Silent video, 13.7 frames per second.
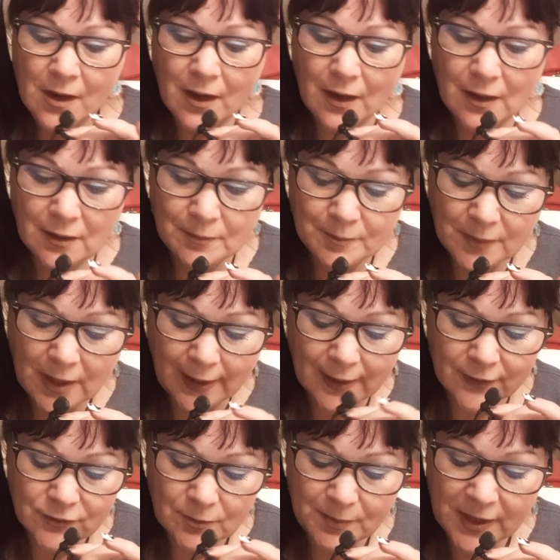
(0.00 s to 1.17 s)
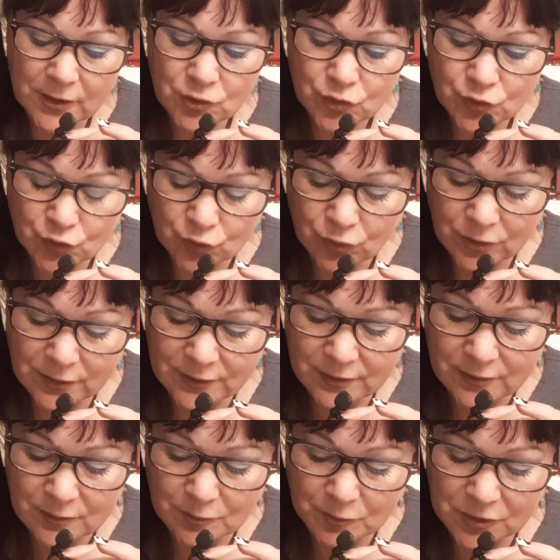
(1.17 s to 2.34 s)
I got the Page of
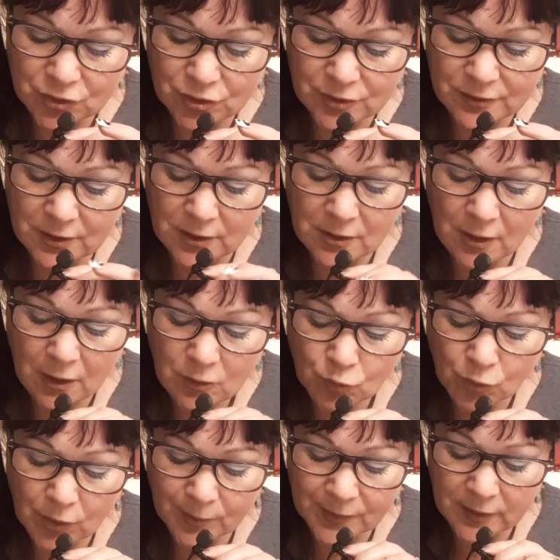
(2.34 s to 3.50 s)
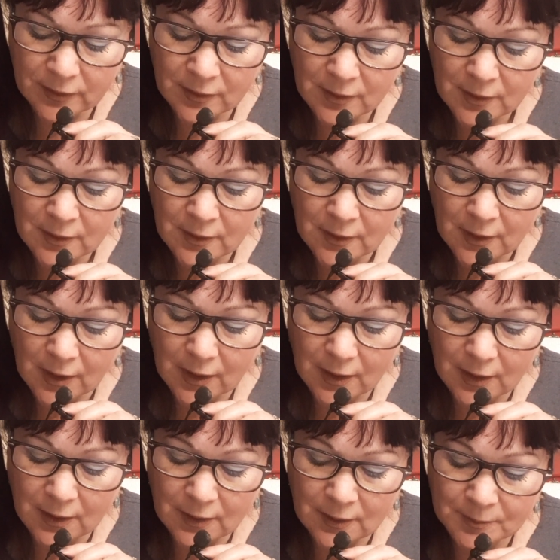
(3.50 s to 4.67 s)
Swords, which is a young woman,
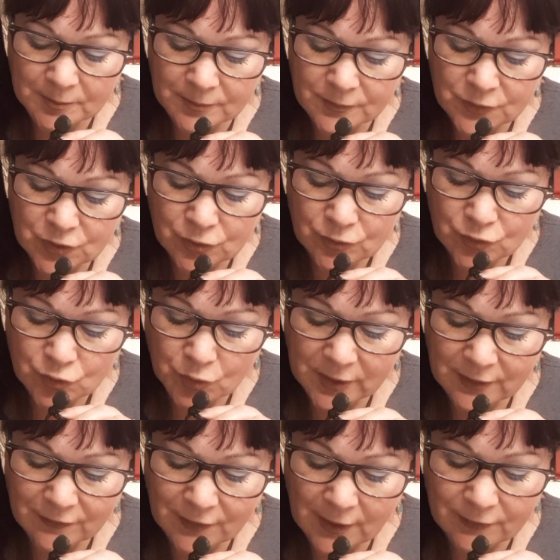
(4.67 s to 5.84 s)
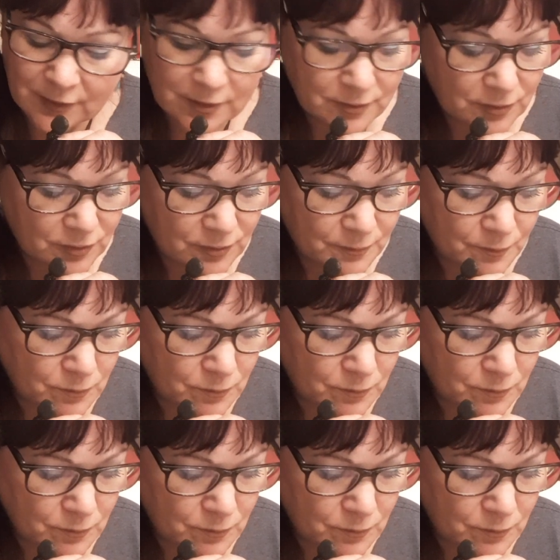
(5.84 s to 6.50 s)
25 years.